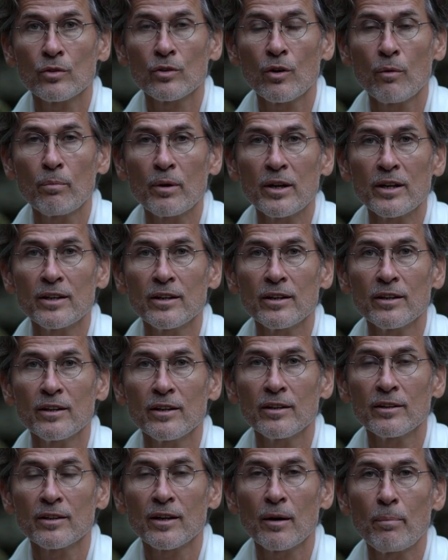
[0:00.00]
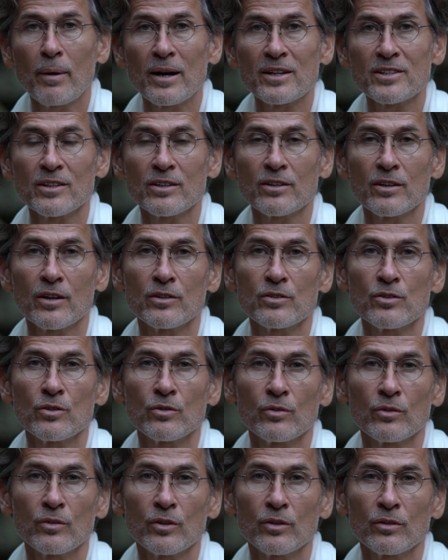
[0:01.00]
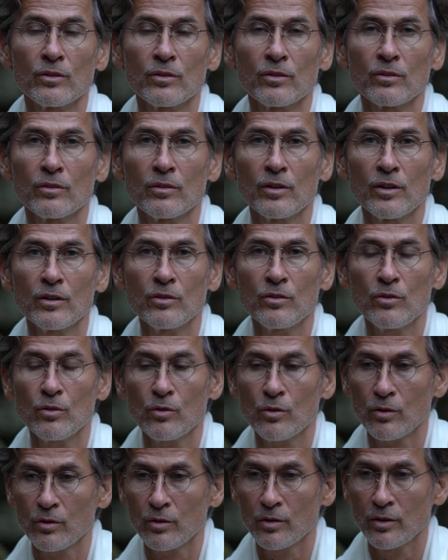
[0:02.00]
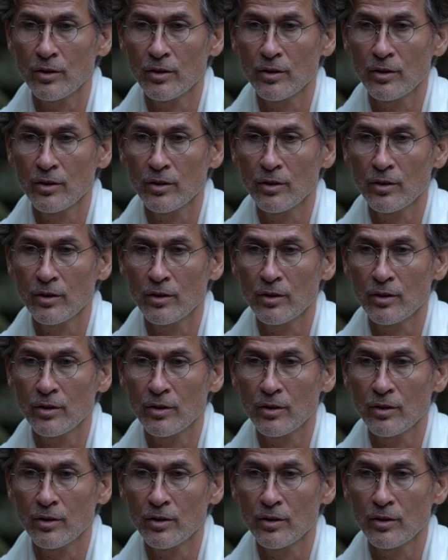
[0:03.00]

completely incapacitate you in, in your